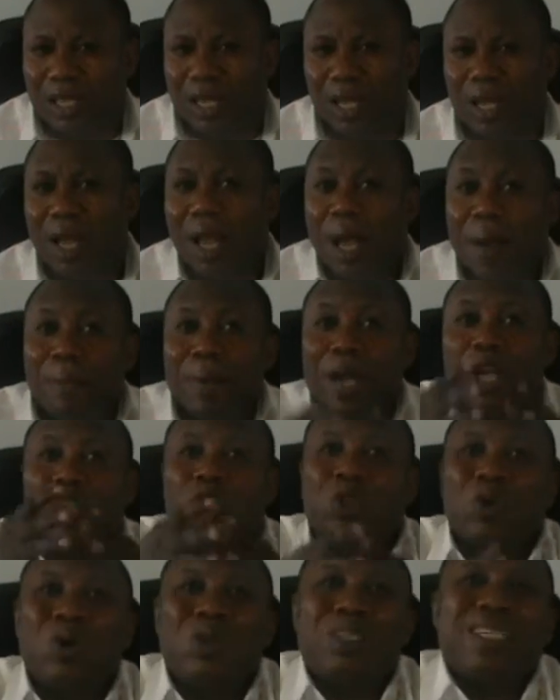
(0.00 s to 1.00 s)
them.
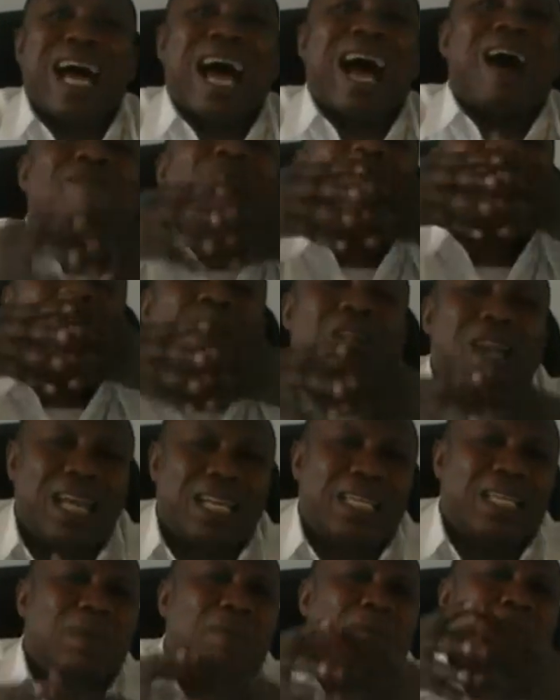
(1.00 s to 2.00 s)
But you that have already